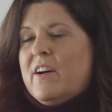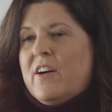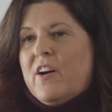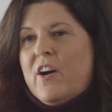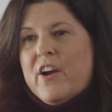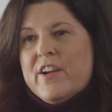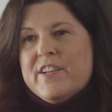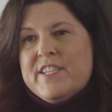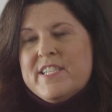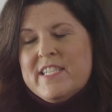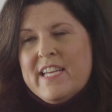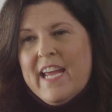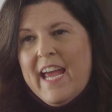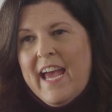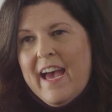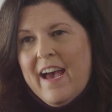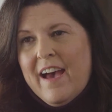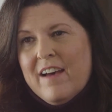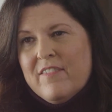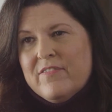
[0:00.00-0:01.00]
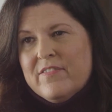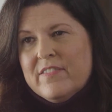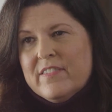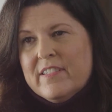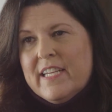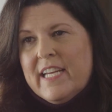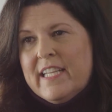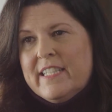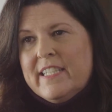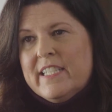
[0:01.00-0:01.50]
Our staff
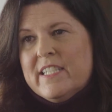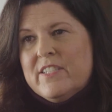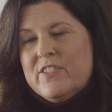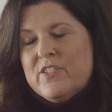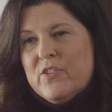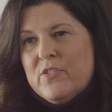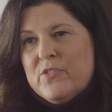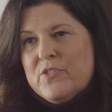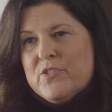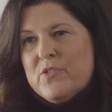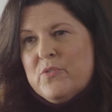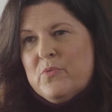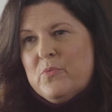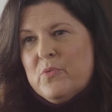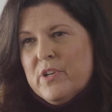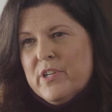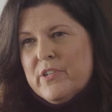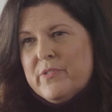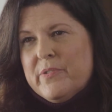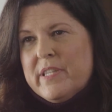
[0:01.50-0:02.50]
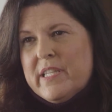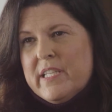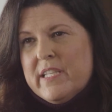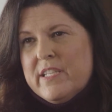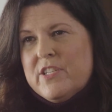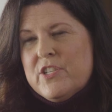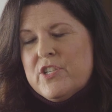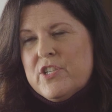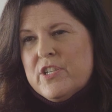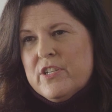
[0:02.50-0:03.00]
and the adults who work with
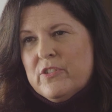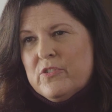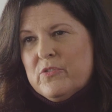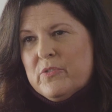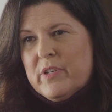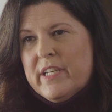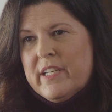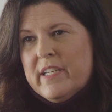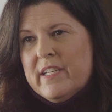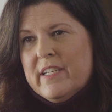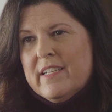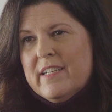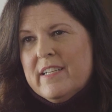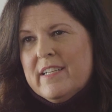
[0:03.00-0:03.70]
these children